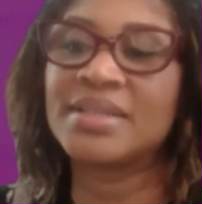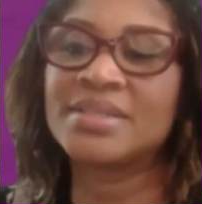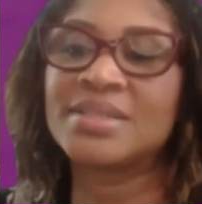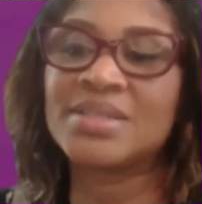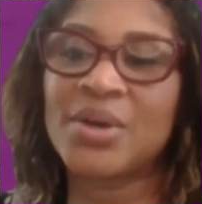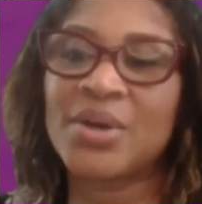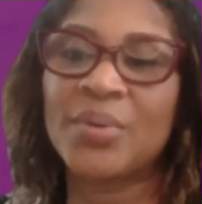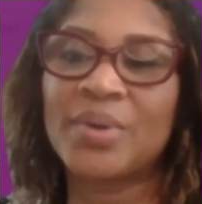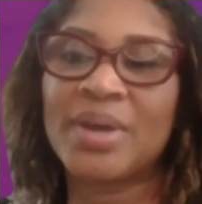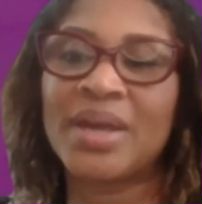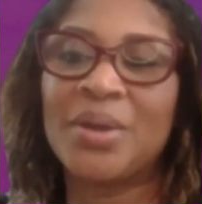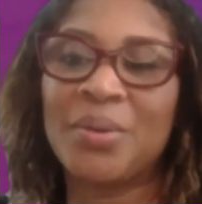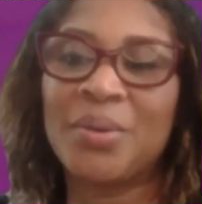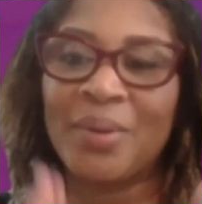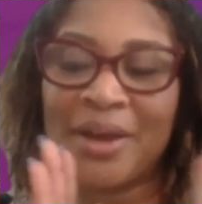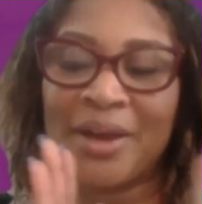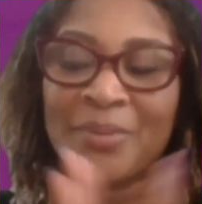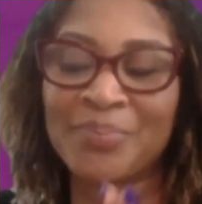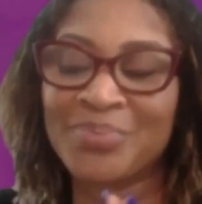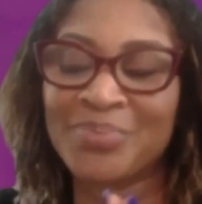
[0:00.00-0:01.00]
And so
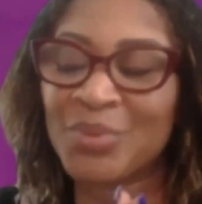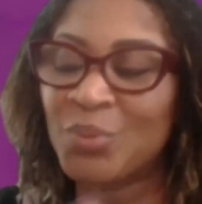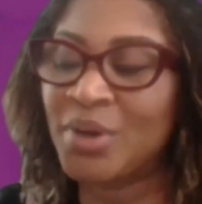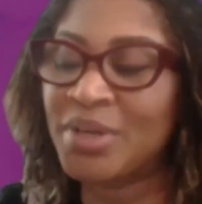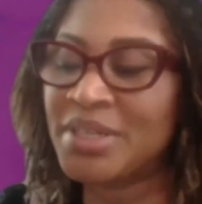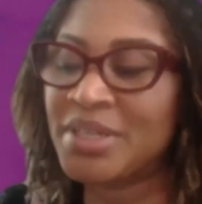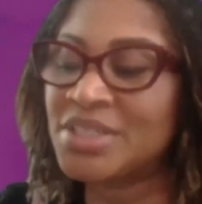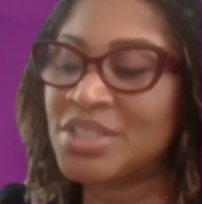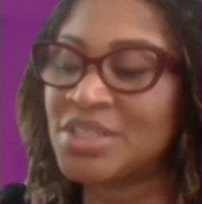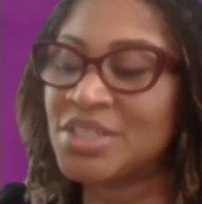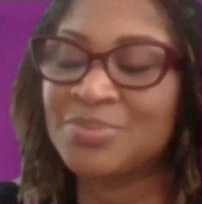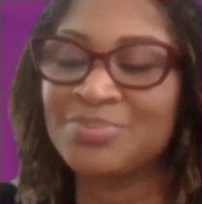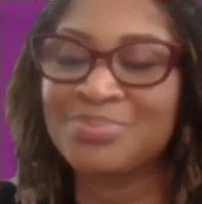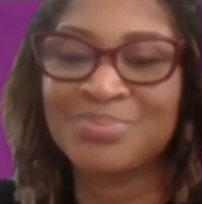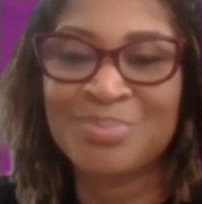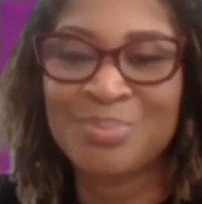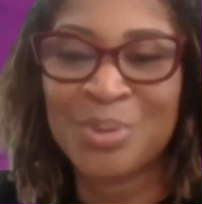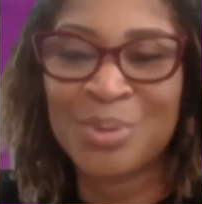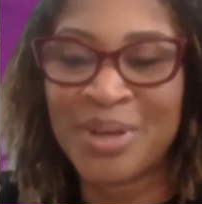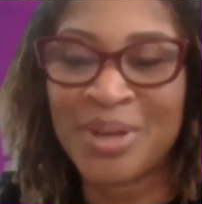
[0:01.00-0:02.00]
anyway, wanted to
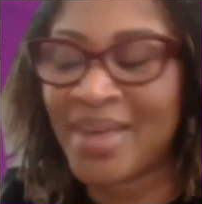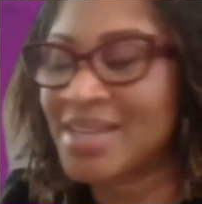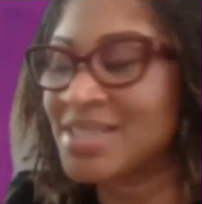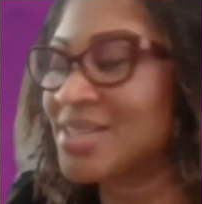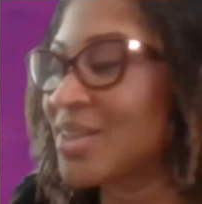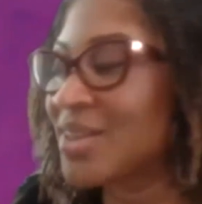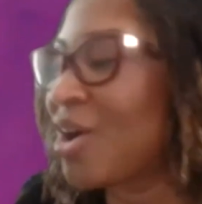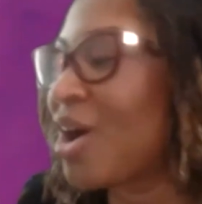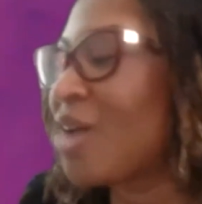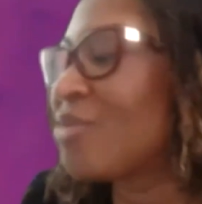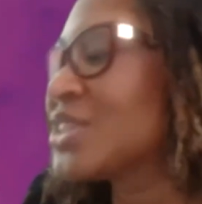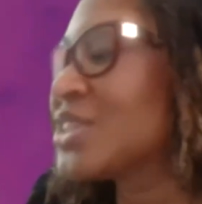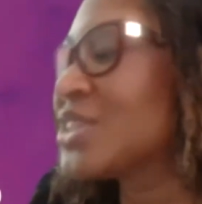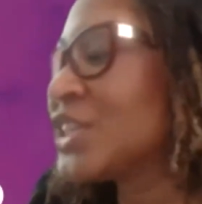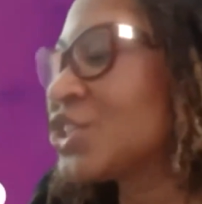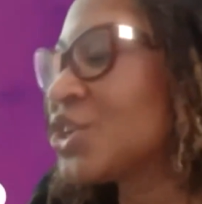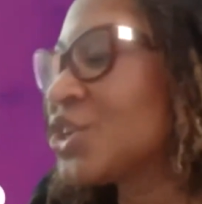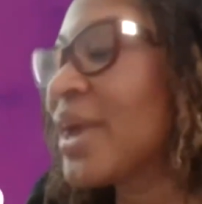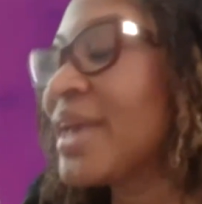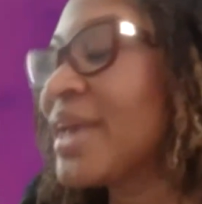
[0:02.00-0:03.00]
bring that to the
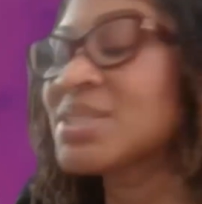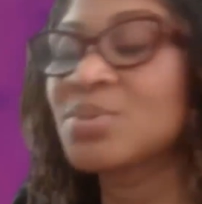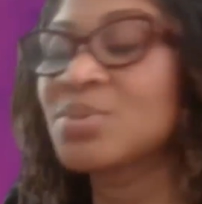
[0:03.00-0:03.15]
conversation.